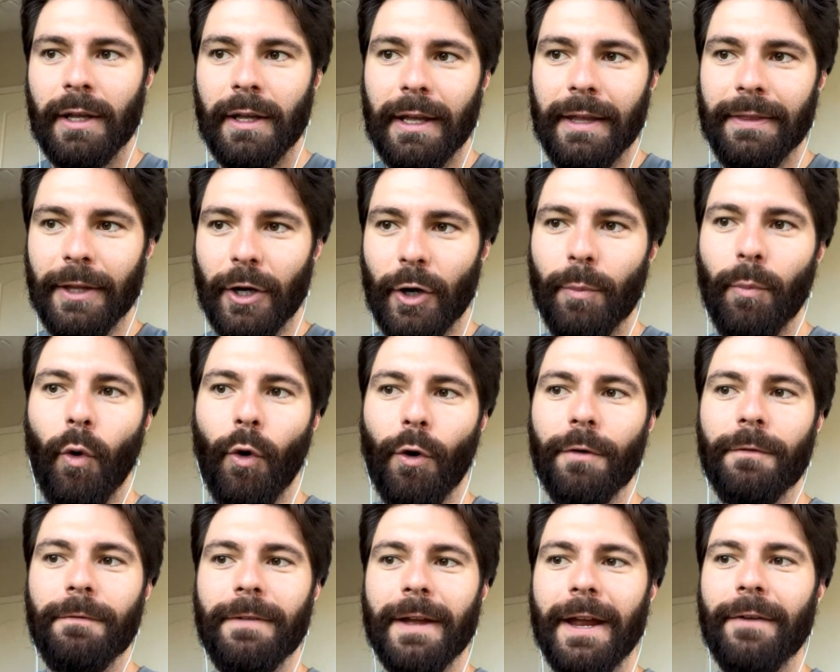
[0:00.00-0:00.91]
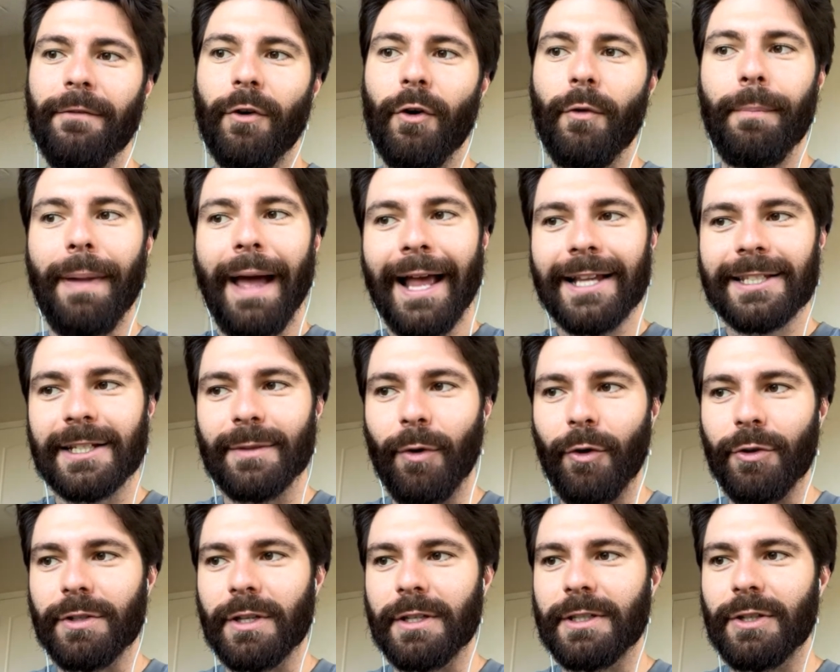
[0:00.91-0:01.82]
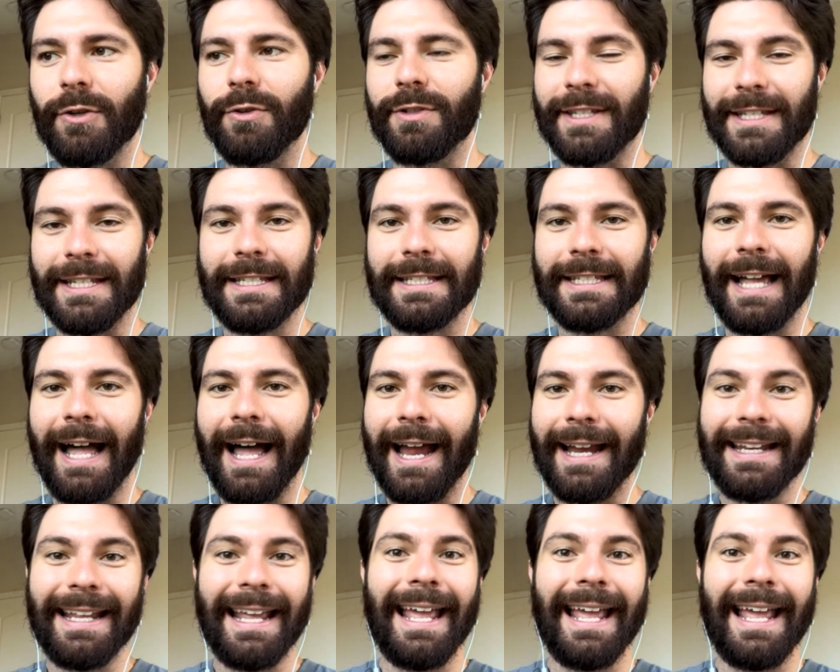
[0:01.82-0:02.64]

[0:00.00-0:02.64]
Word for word: and they're more in favor of basketball since it was inside,